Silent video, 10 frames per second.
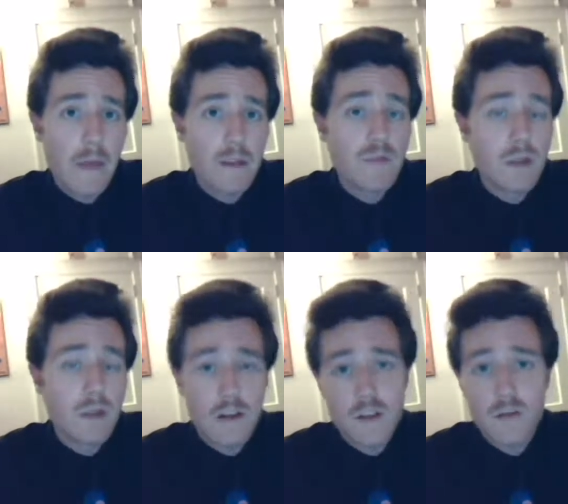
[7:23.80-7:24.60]
to a
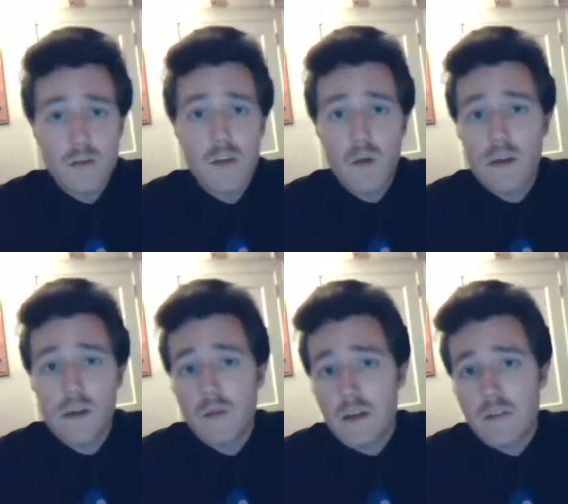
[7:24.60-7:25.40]
large degree, it was
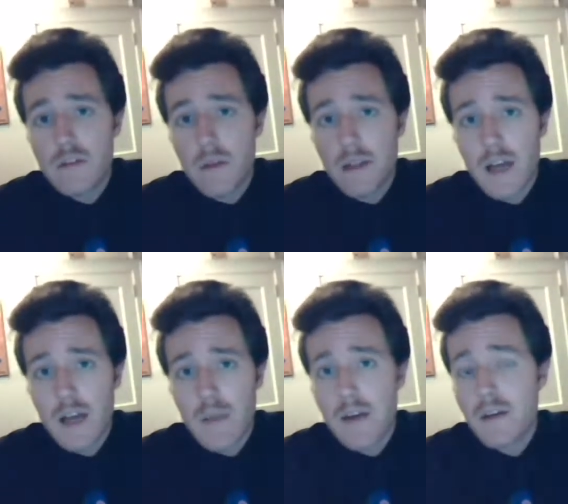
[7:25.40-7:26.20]
a waste of my
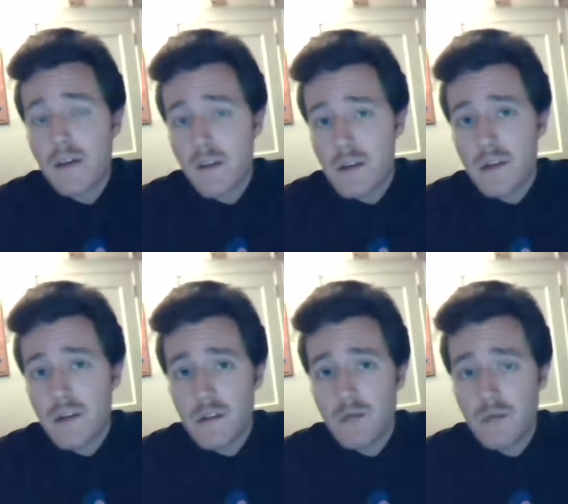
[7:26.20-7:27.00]
time. And I know that
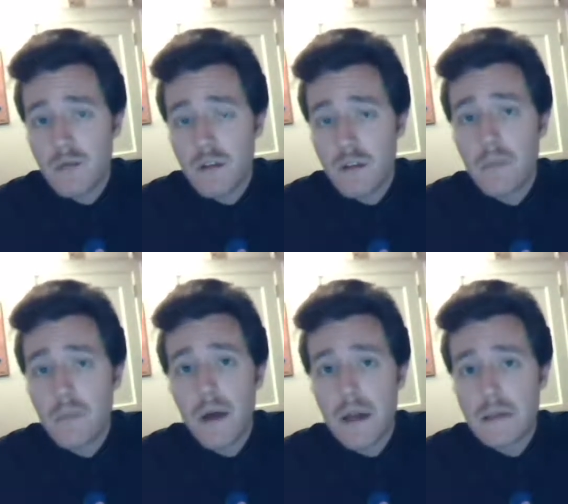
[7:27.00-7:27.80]
sounds cruel,
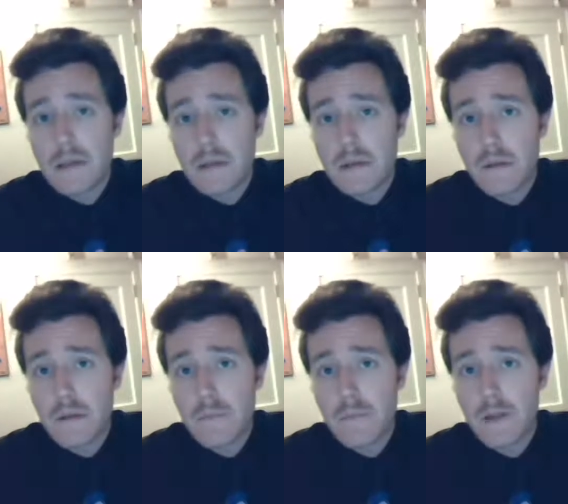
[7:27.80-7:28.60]
but
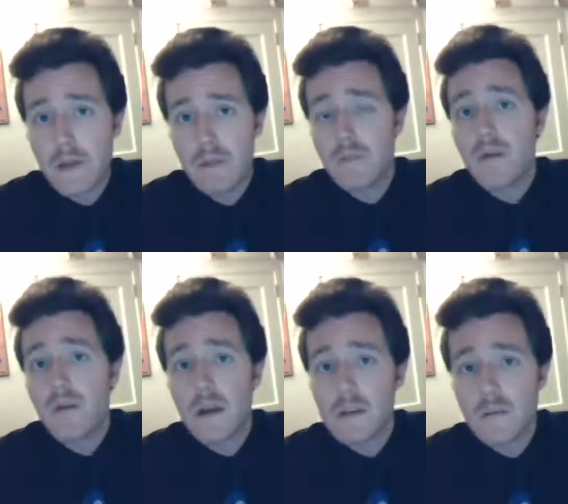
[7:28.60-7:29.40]
it
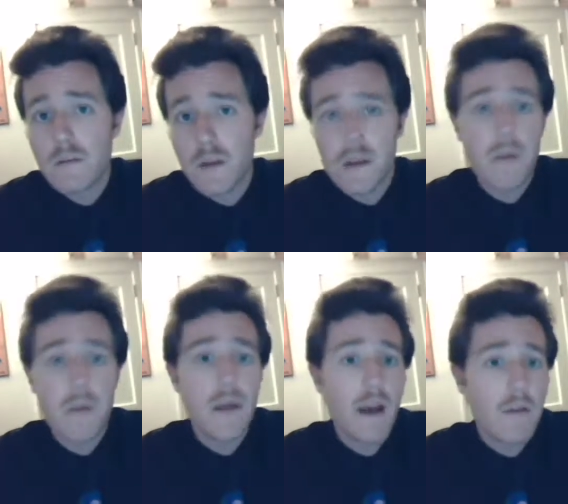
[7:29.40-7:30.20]
was. It was. How
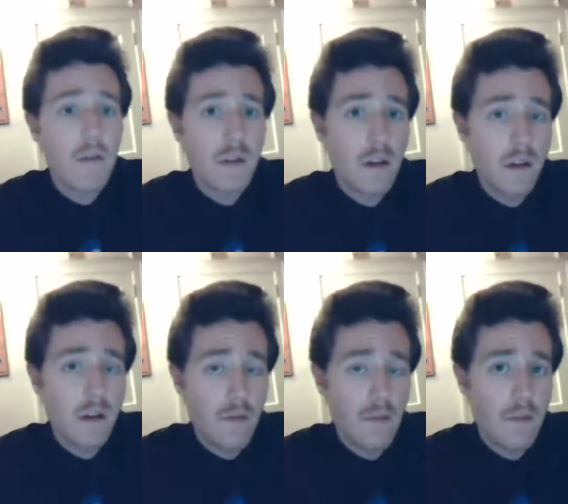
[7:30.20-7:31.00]
many hours did I
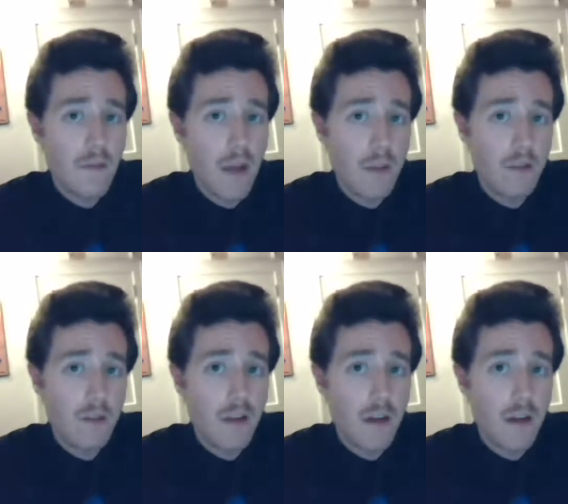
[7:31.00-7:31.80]
suffer through a
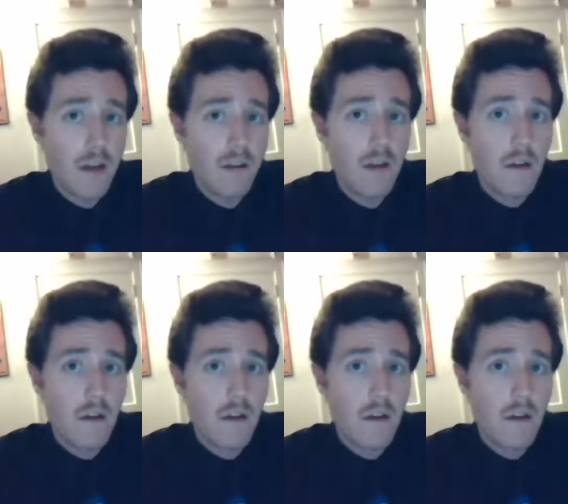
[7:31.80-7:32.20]
chemistry class?